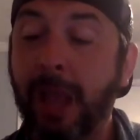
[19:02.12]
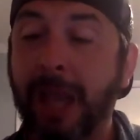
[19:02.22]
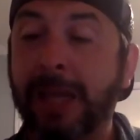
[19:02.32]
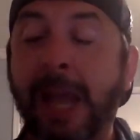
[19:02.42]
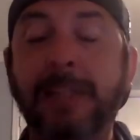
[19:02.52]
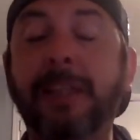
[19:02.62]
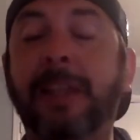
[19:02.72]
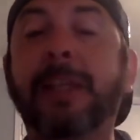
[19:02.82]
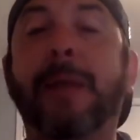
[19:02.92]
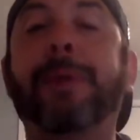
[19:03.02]
And that's the
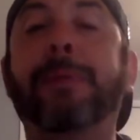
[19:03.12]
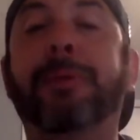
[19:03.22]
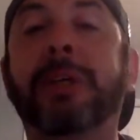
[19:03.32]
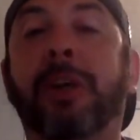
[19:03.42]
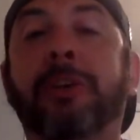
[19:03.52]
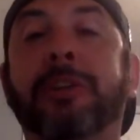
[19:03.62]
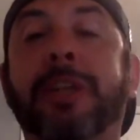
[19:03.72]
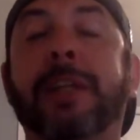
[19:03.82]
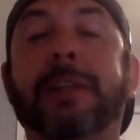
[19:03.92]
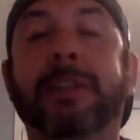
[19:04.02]
thing that people need to
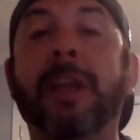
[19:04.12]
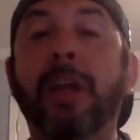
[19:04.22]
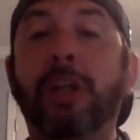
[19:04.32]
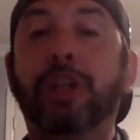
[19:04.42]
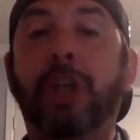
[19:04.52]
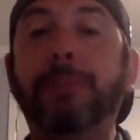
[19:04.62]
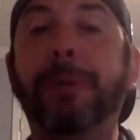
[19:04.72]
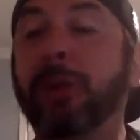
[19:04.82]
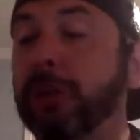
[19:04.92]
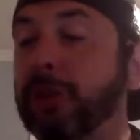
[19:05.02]
understand is just
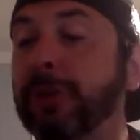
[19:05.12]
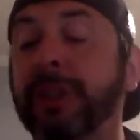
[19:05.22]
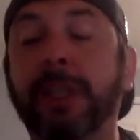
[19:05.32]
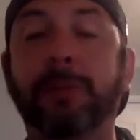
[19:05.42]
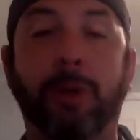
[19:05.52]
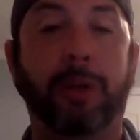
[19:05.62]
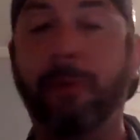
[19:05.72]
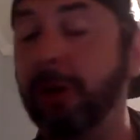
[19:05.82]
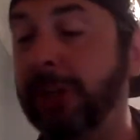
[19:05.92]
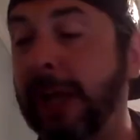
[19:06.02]
because you see, well,
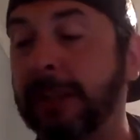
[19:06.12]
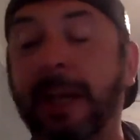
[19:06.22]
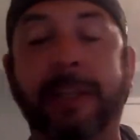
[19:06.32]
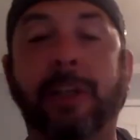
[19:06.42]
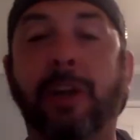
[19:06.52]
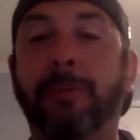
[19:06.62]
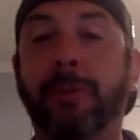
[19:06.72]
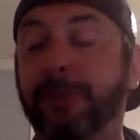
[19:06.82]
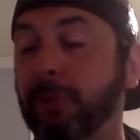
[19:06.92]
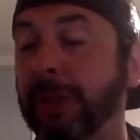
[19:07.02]
Lamar Jackson has a number
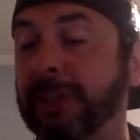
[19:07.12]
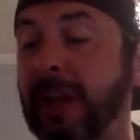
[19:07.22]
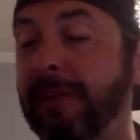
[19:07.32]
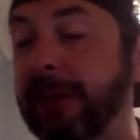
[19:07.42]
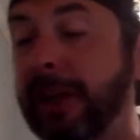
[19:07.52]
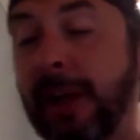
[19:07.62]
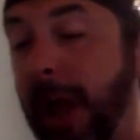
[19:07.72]
of 27